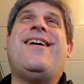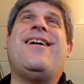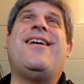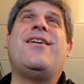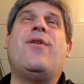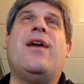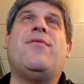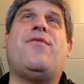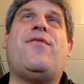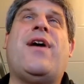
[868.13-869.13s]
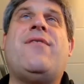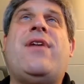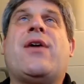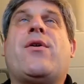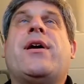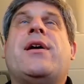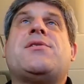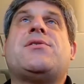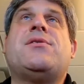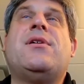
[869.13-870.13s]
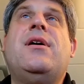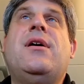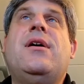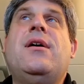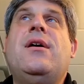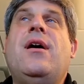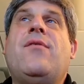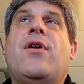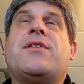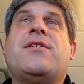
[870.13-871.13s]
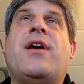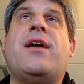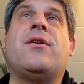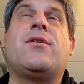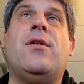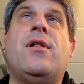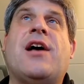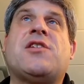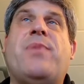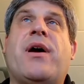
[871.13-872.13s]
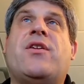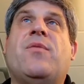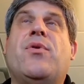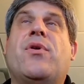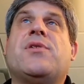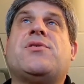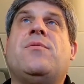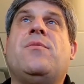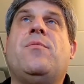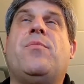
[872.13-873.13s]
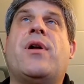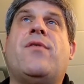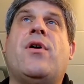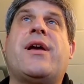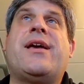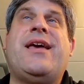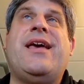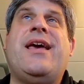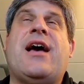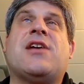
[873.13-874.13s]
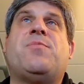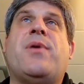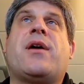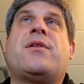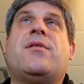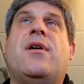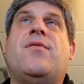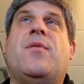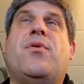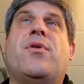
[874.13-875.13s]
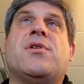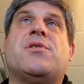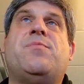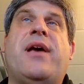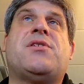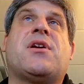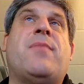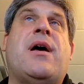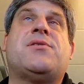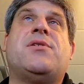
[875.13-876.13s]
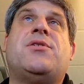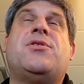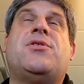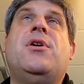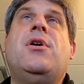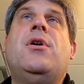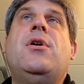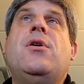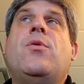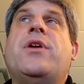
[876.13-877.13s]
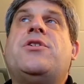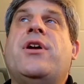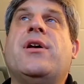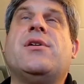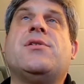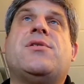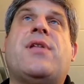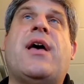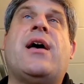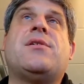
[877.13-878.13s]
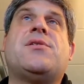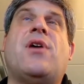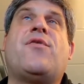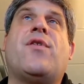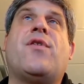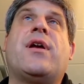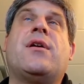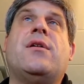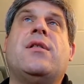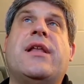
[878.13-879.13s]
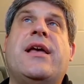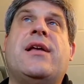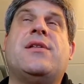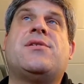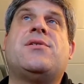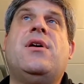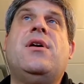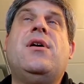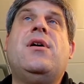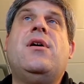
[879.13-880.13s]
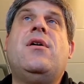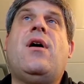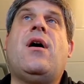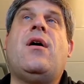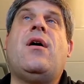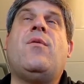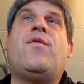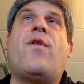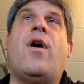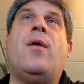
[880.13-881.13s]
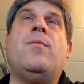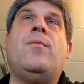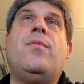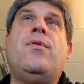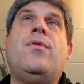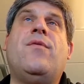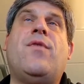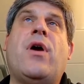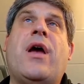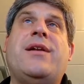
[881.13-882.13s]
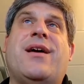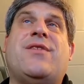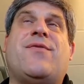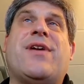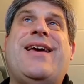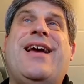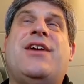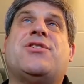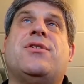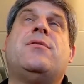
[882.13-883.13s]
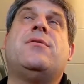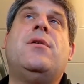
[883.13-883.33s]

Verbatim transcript: uh, you have the five aggregates, a very technical aspect of Buddhism, but a very key aspect of the Buddha's basic message, which is that suffering leads uh, from the very identification